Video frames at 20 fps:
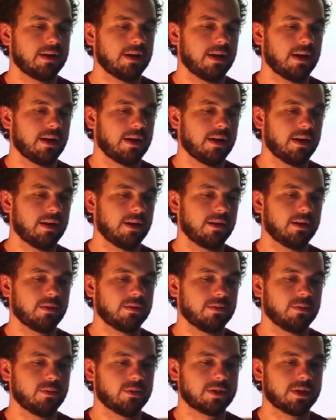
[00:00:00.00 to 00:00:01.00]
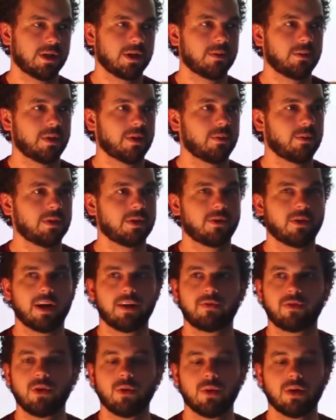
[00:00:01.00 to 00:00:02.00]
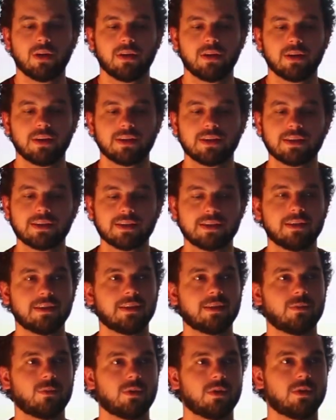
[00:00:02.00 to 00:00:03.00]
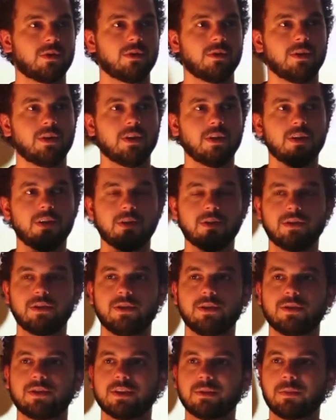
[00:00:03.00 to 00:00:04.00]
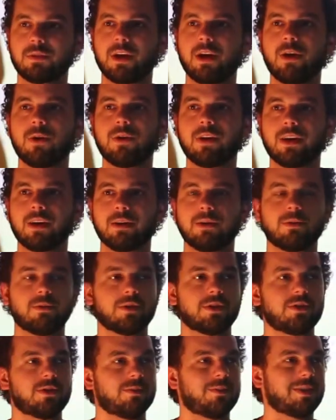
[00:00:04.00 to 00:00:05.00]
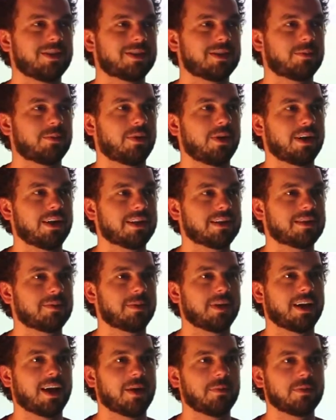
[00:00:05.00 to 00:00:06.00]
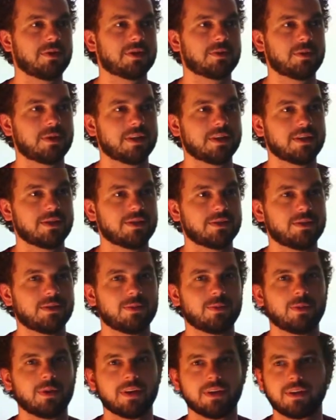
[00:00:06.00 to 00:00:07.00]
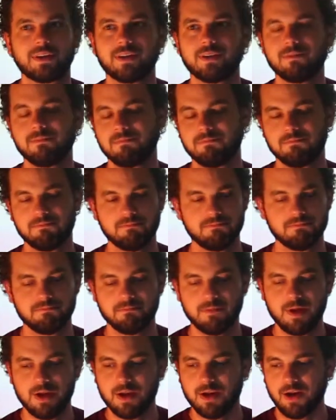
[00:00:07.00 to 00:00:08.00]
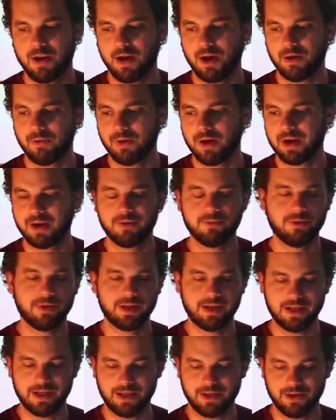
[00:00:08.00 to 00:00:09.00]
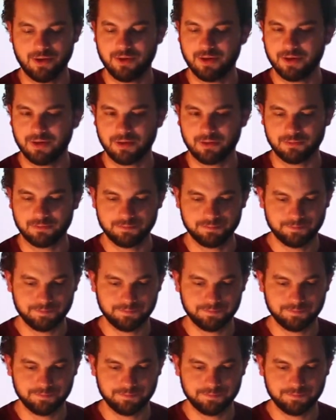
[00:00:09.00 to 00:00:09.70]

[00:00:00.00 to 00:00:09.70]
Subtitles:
We'll talk about what GraphQL is, and then we'll do some coding, which you'll be surprised about how much we can do with not writing really any code at all.